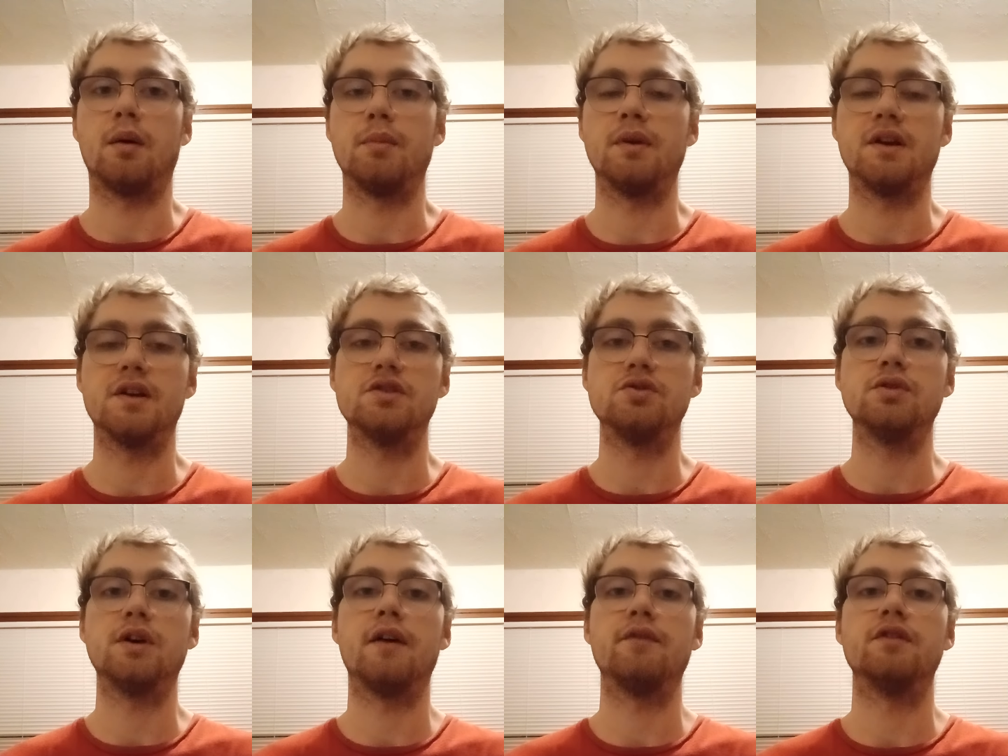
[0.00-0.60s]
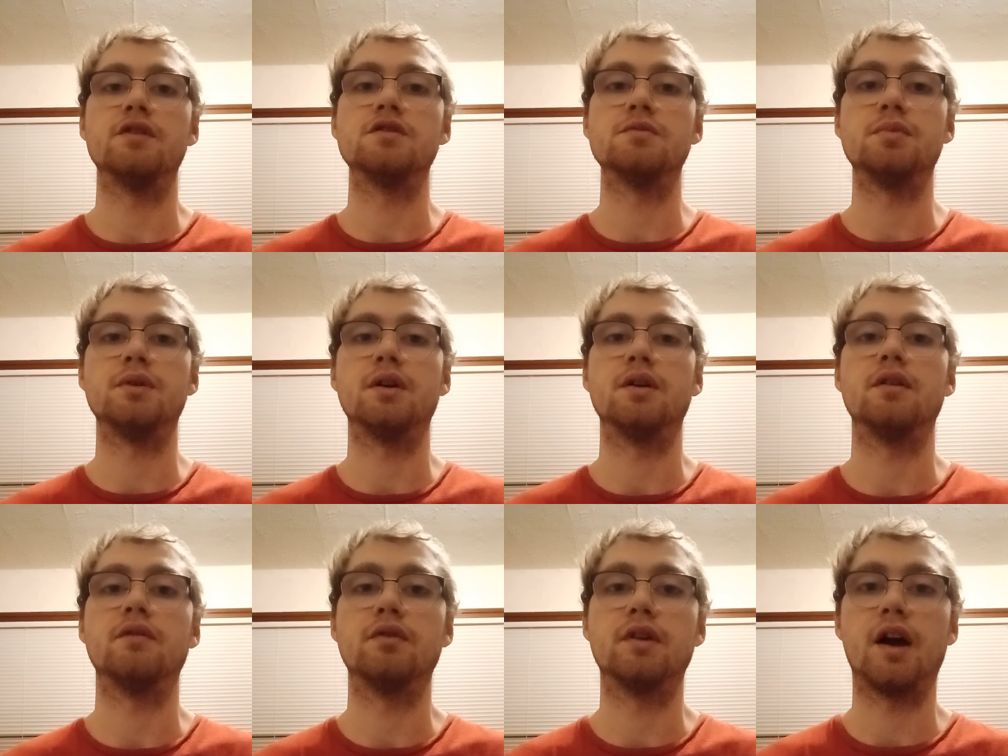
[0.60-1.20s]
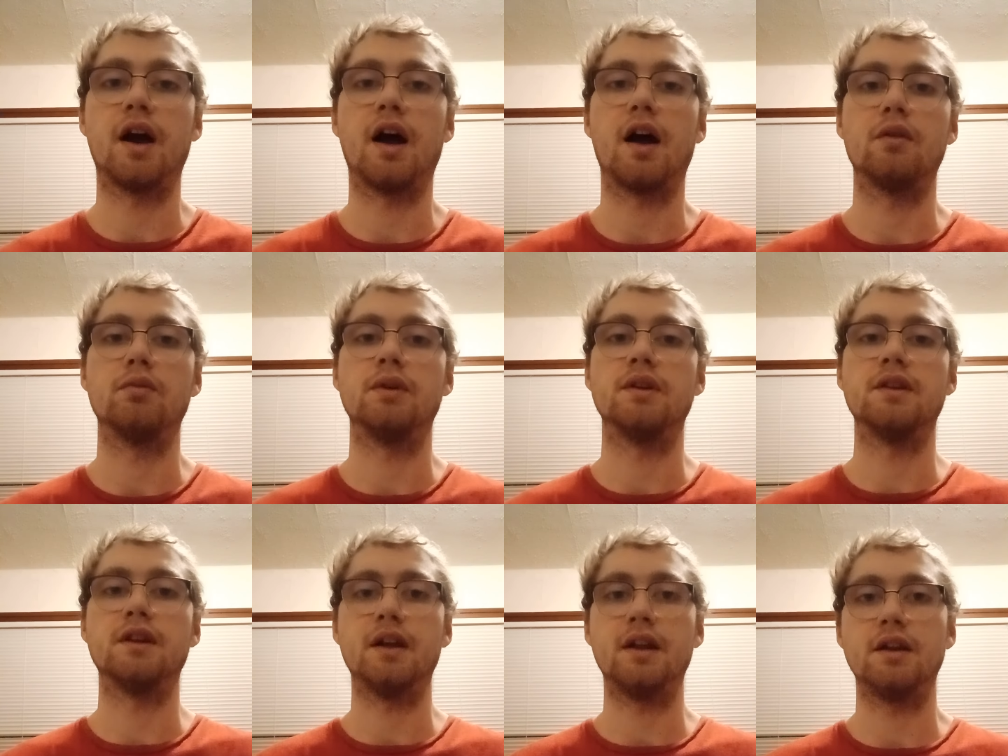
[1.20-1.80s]
because you have the spirit of God
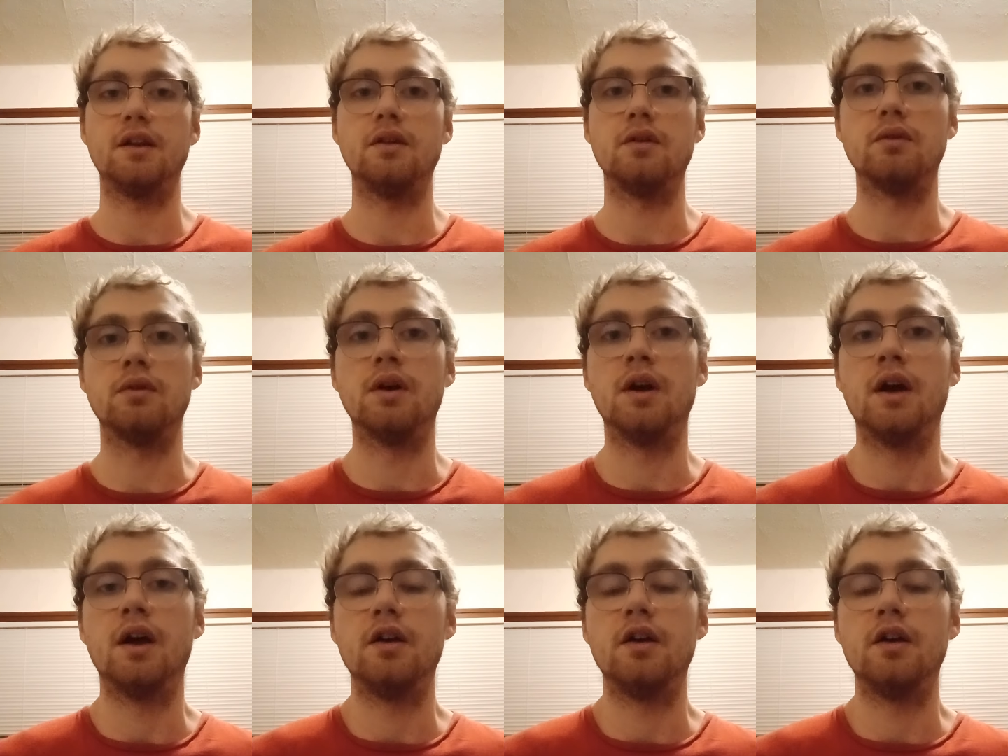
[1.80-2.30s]
within you.